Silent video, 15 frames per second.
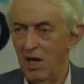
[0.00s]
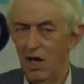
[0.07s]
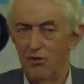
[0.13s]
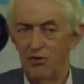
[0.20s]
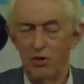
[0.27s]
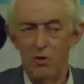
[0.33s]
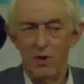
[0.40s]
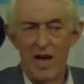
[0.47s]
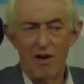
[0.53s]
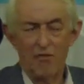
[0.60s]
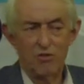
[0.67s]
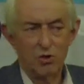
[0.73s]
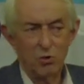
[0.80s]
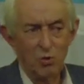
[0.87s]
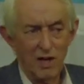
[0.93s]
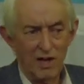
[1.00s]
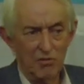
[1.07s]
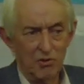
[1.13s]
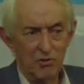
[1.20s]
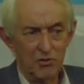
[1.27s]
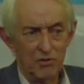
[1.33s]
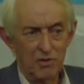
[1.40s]
So you have two
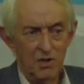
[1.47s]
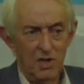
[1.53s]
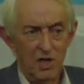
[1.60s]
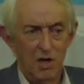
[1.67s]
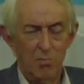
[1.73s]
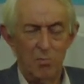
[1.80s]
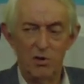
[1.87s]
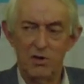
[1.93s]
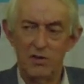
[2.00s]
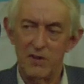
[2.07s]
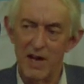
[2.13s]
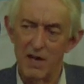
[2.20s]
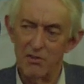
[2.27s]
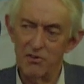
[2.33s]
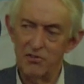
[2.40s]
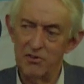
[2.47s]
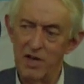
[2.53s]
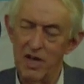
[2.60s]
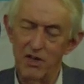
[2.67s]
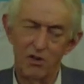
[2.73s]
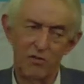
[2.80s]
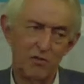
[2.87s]
levels. But at the other
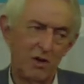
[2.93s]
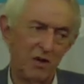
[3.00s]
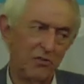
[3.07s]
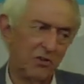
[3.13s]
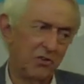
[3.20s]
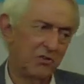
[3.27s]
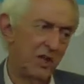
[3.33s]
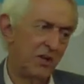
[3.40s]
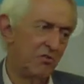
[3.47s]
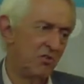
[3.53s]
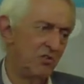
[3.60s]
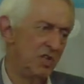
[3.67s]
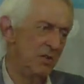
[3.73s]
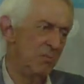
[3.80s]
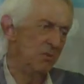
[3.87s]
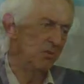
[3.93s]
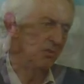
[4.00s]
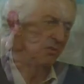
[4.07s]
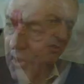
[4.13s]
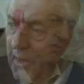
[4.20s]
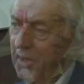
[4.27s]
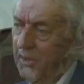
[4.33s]
side, as far as the Assad regime is
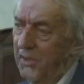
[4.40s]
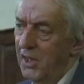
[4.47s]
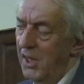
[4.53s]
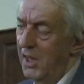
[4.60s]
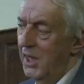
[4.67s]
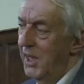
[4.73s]
concerned,